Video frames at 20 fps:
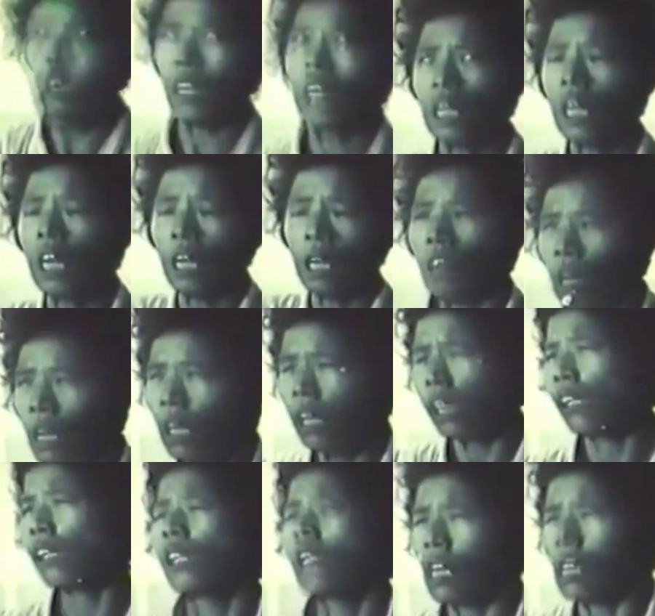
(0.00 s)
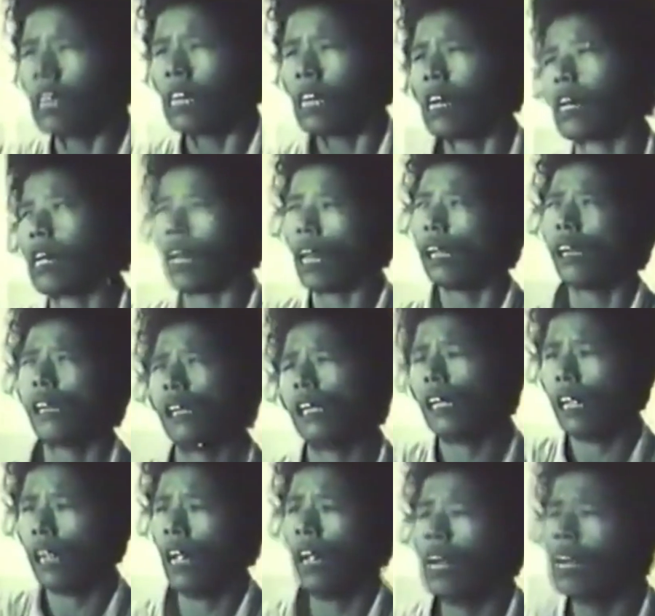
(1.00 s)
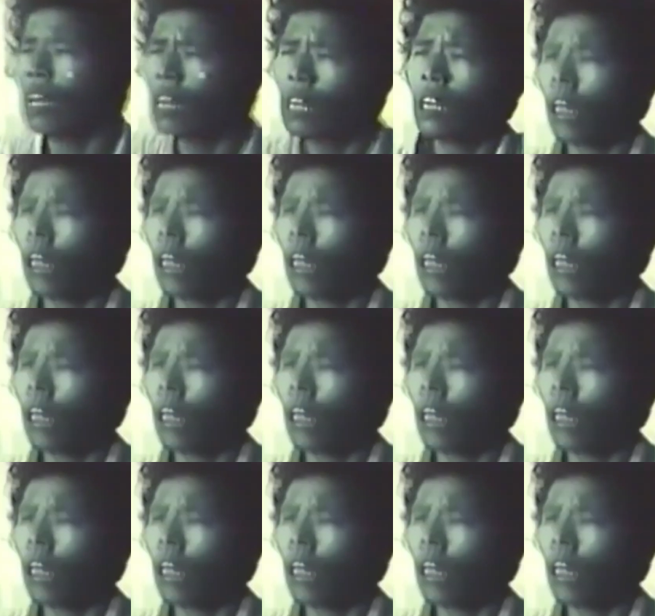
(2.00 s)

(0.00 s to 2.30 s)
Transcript: of factories showing the signs that are